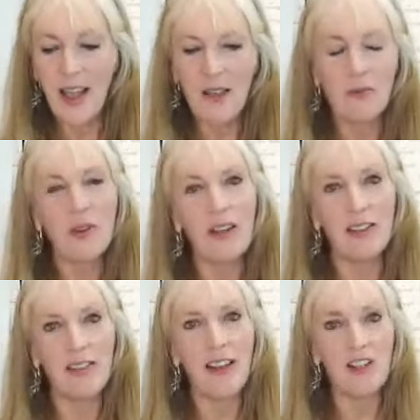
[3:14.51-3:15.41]
And what
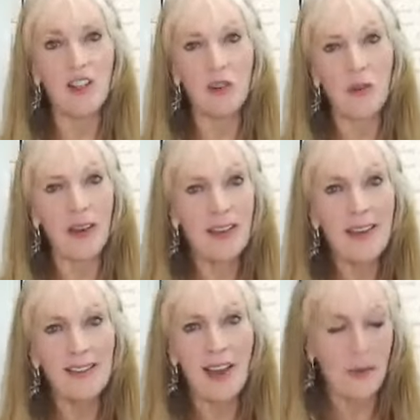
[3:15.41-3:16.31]
a, a
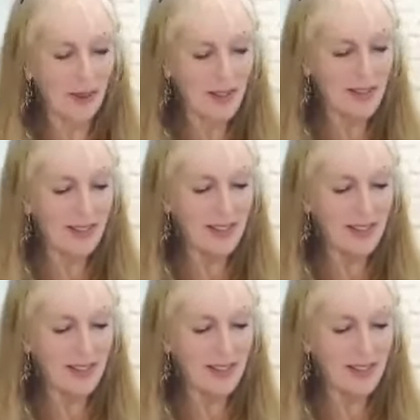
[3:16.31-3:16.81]
joy that was to